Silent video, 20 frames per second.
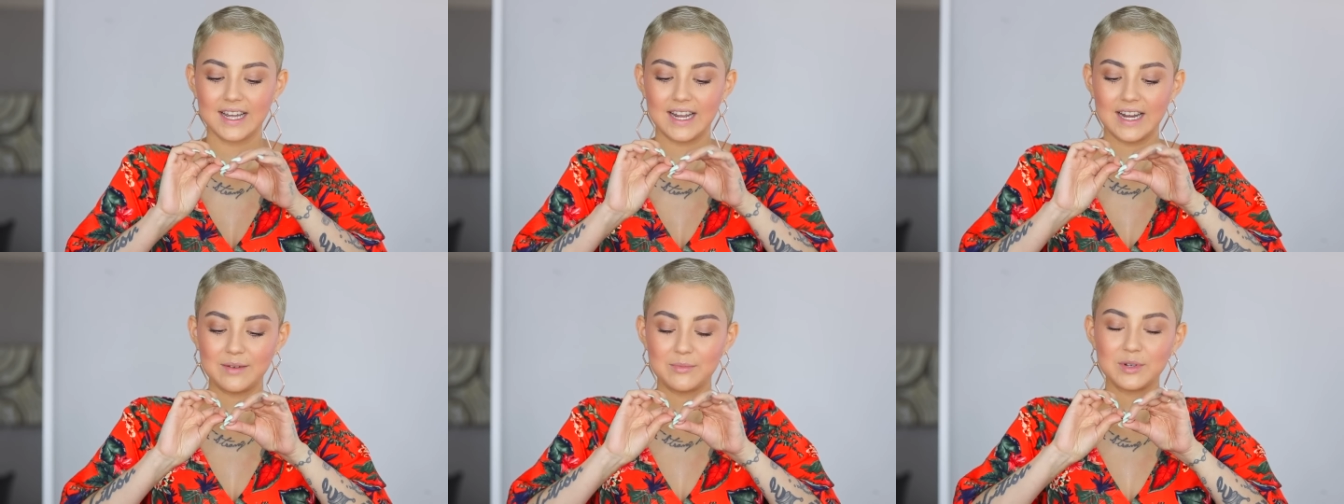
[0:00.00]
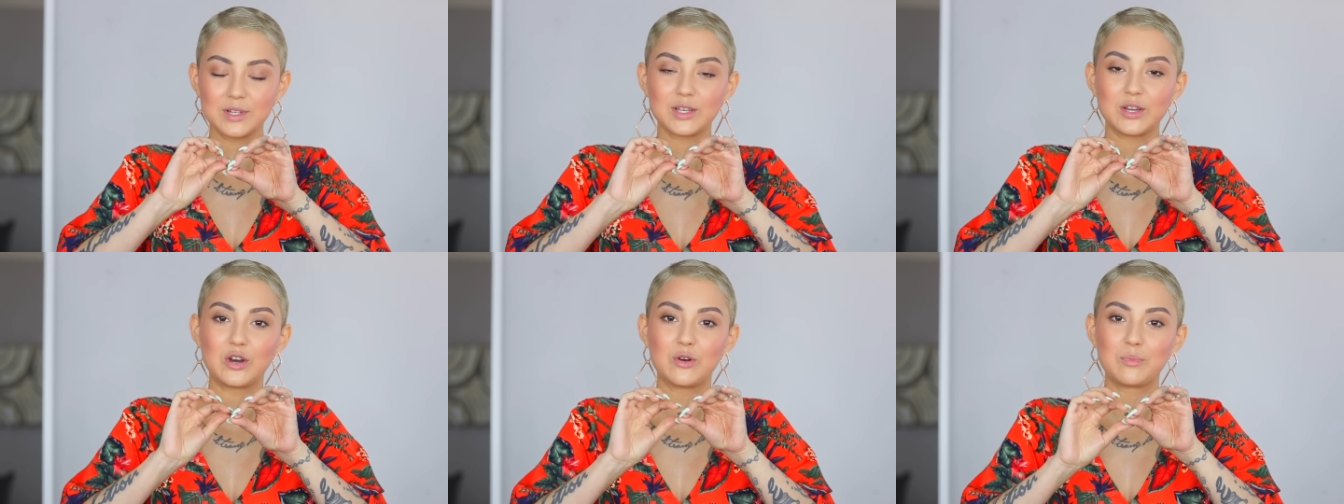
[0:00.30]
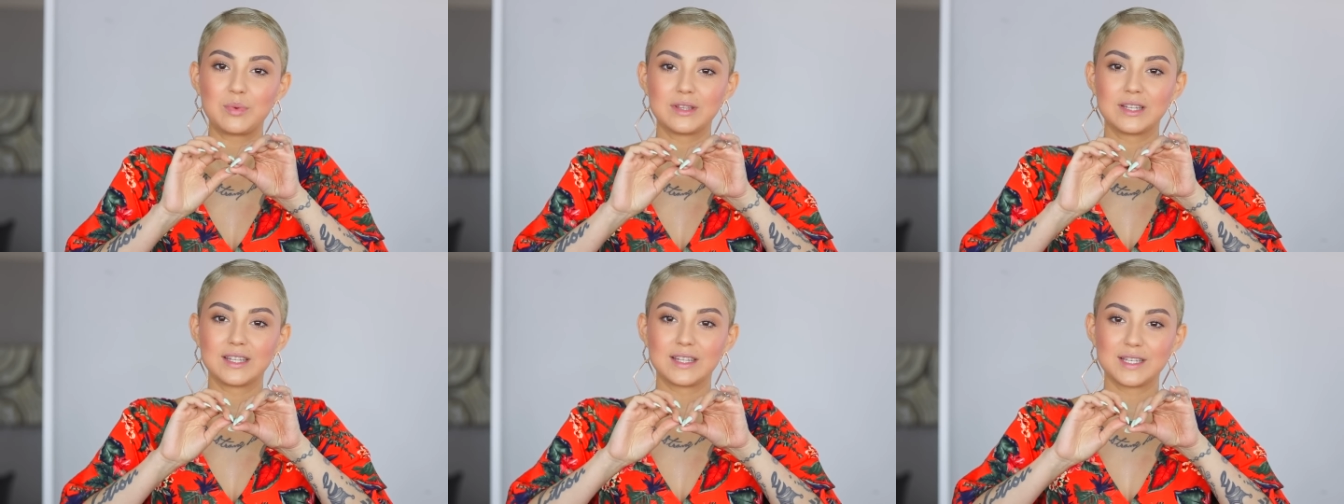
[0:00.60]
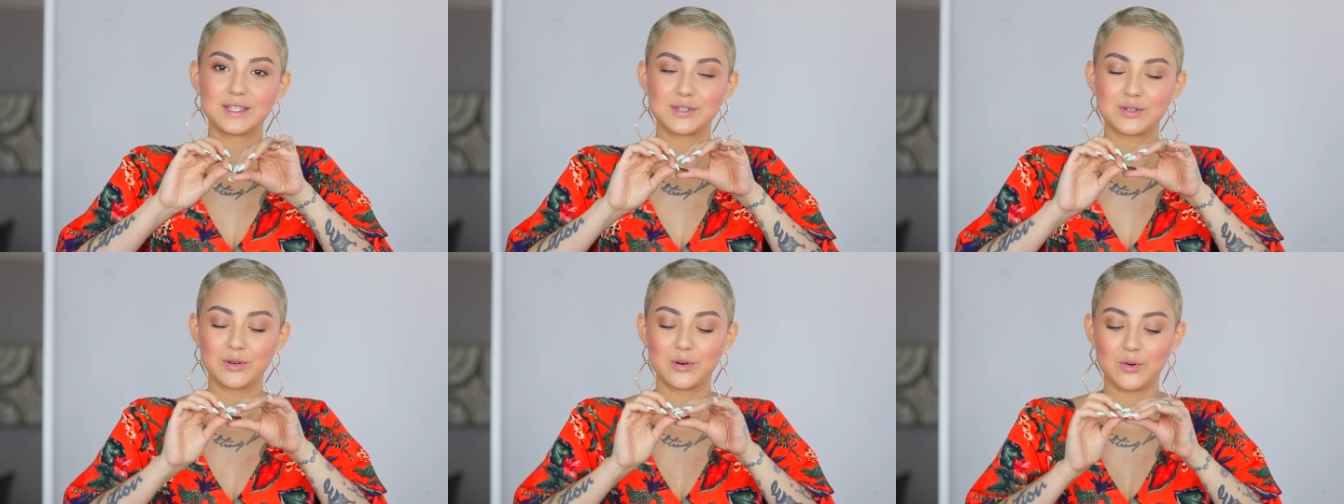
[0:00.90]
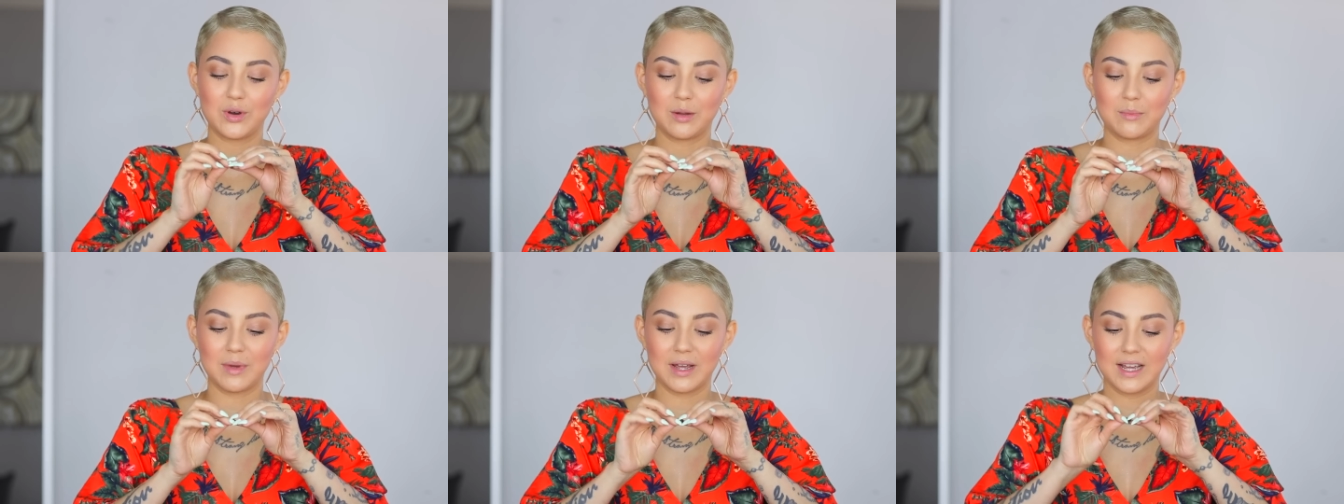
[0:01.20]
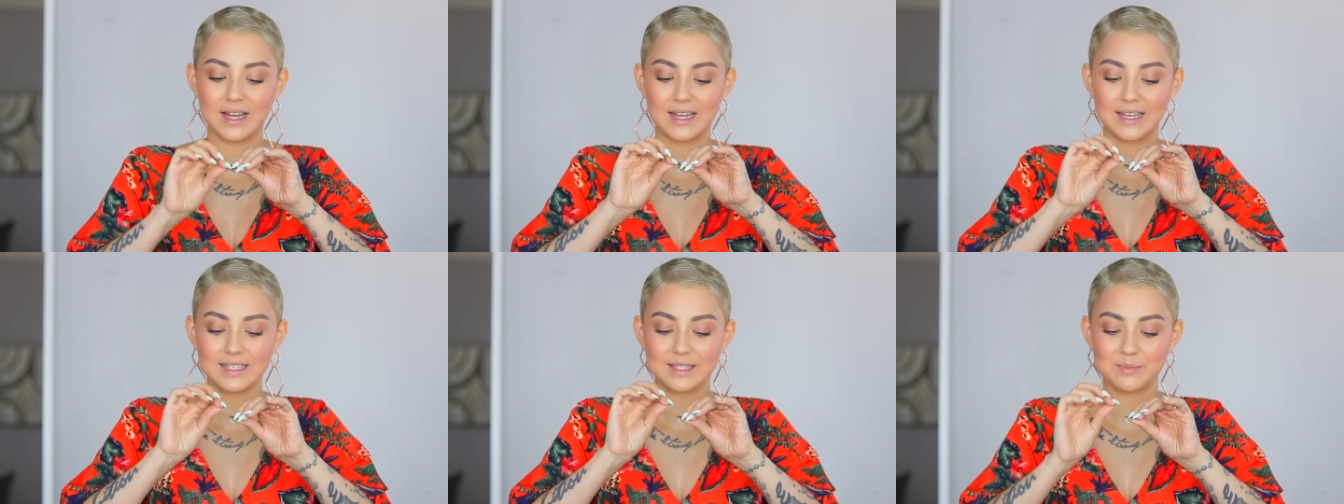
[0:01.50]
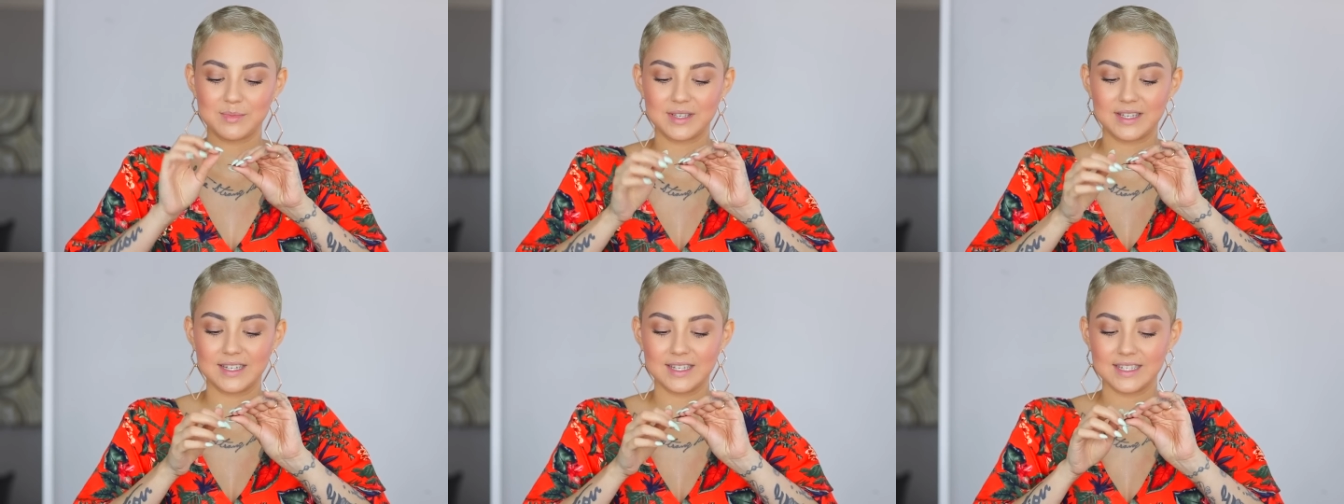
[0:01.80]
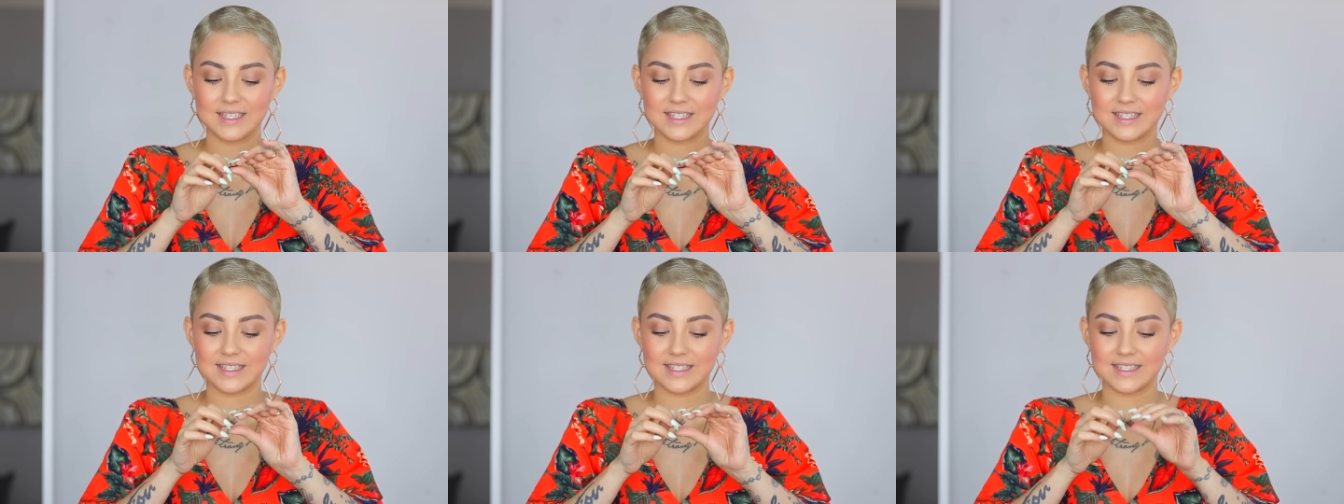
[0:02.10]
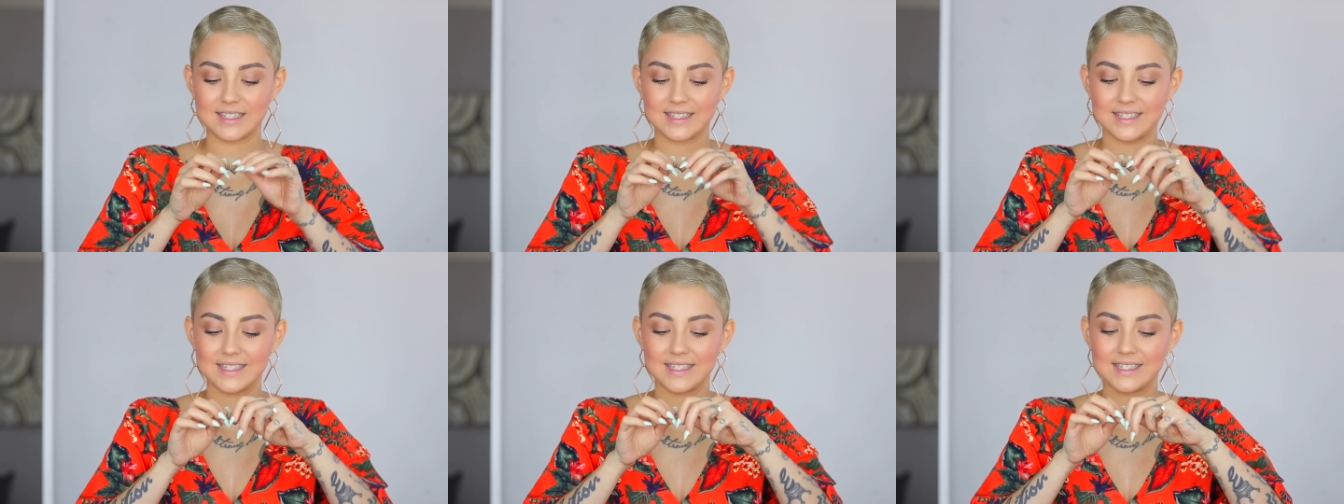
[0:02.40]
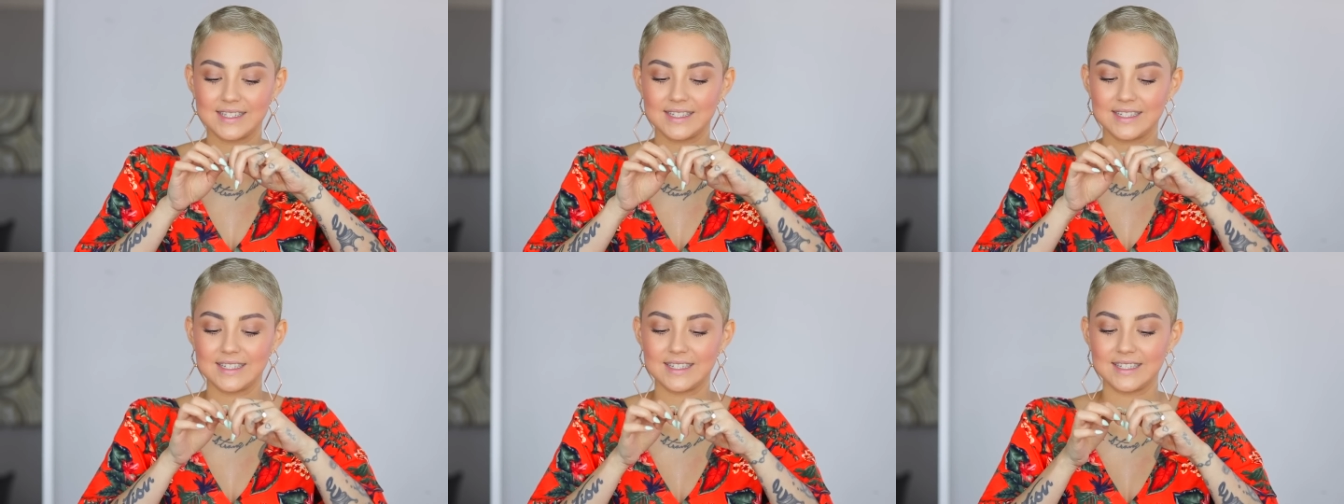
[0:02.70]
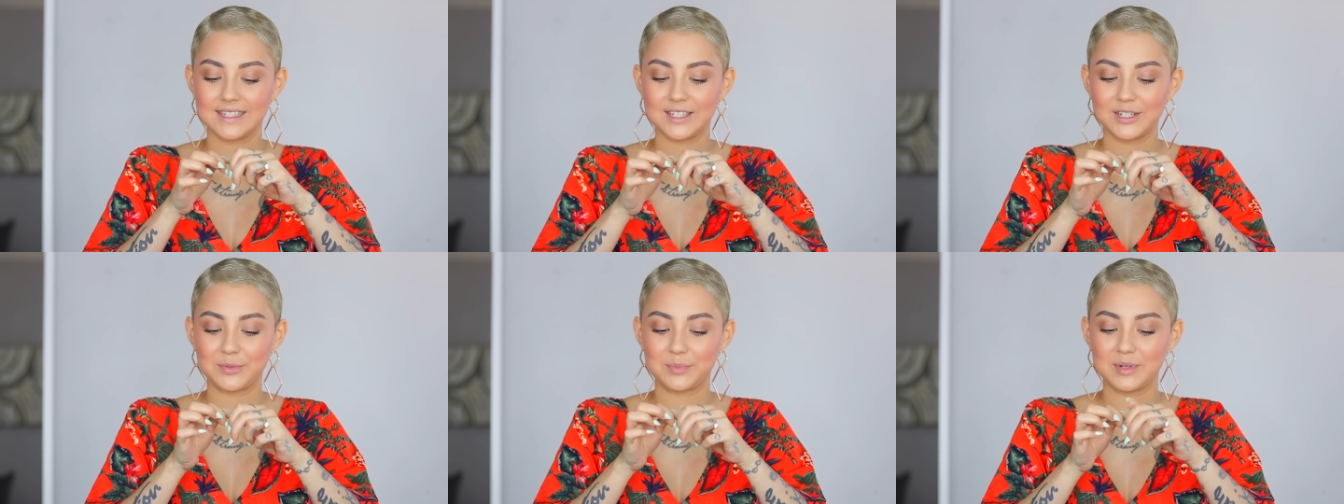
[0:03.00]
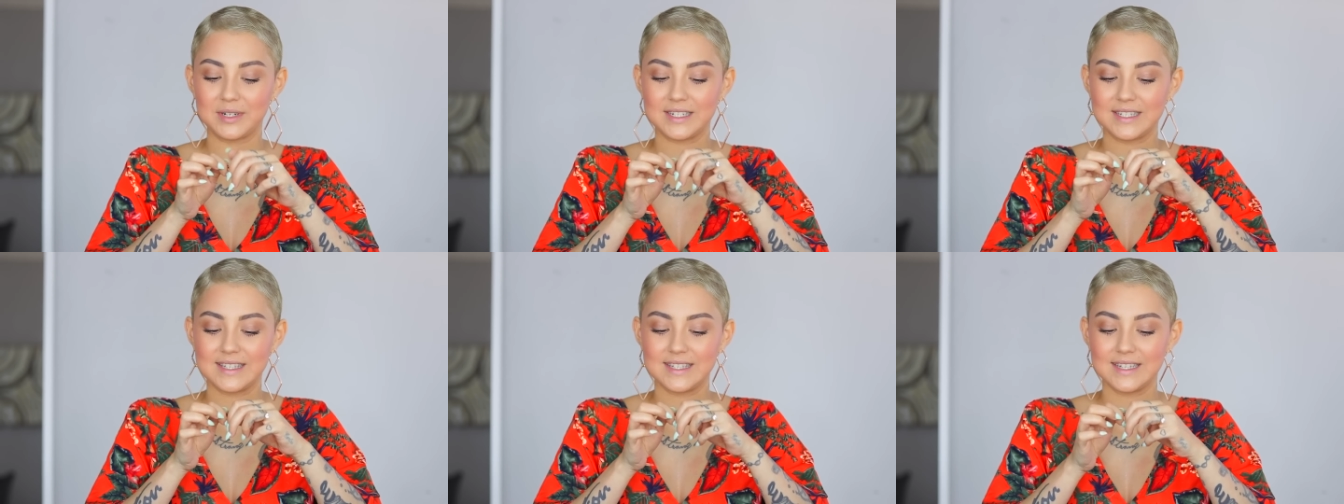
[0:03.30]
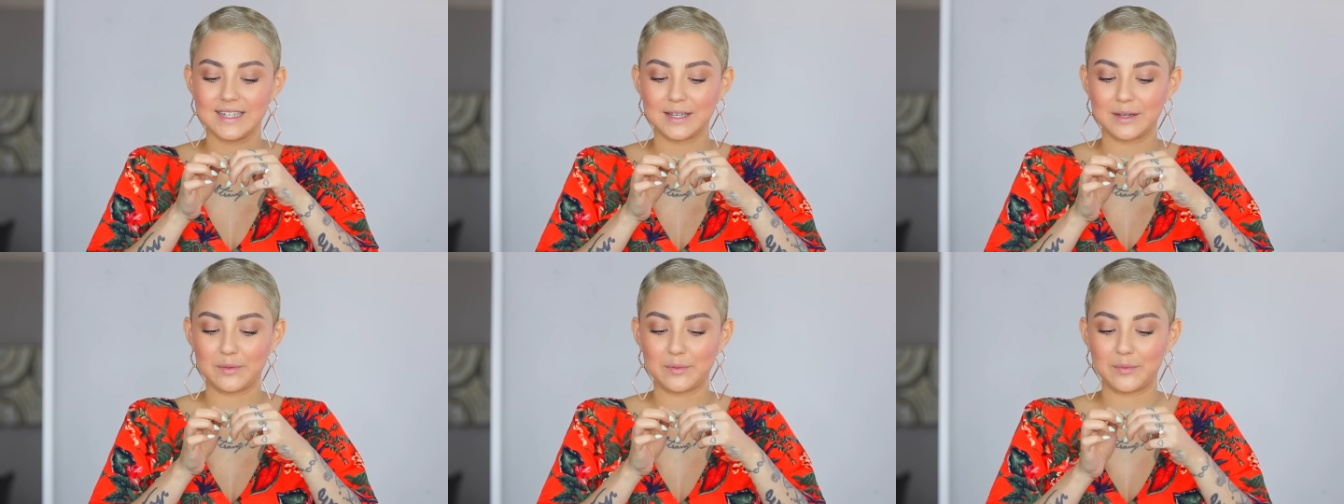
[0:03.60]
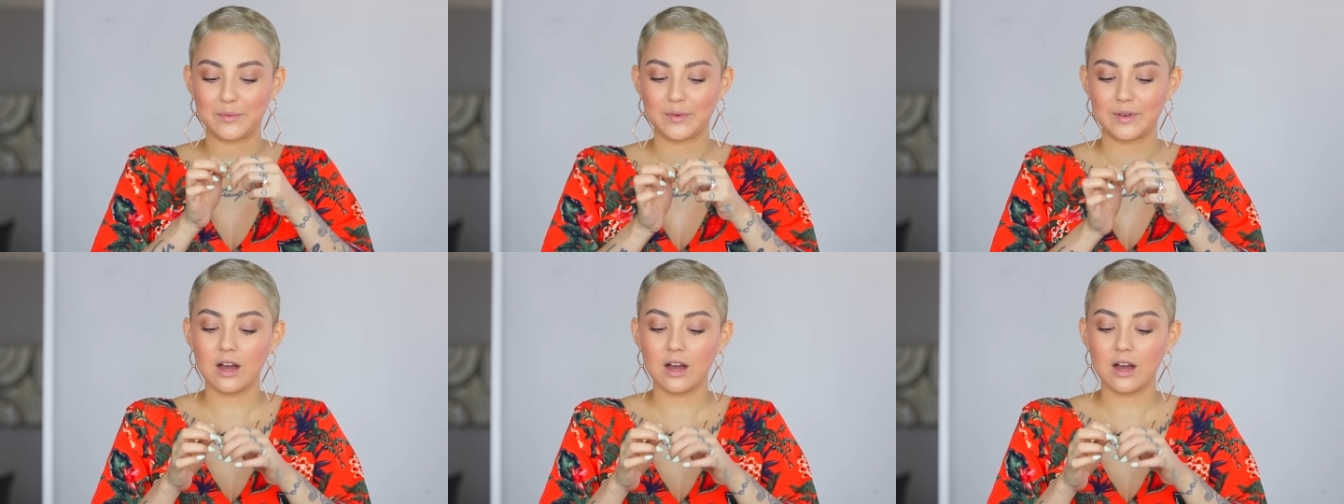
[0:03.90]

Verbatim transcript: I'm really hoping that these will go on my eyes, because they're pretty stiff.